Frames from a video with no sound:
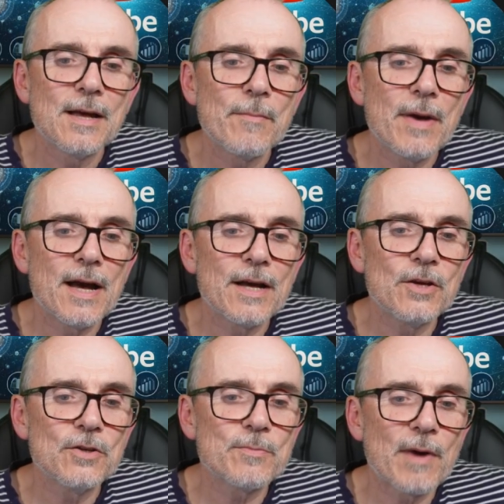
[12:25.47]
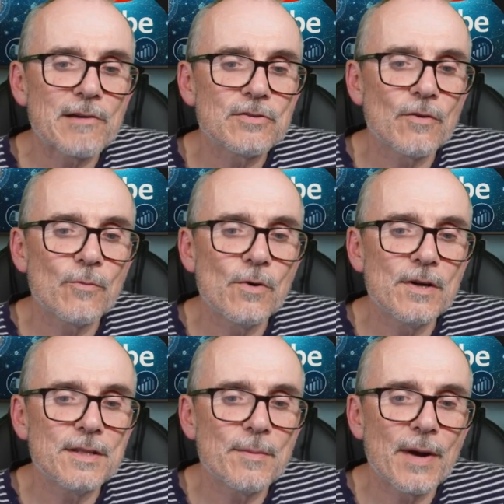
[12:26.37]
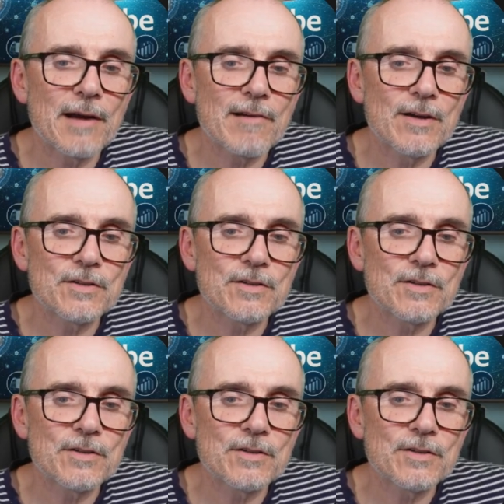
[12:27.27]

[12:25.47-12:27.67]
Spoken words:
May I use Microsoft Word in the background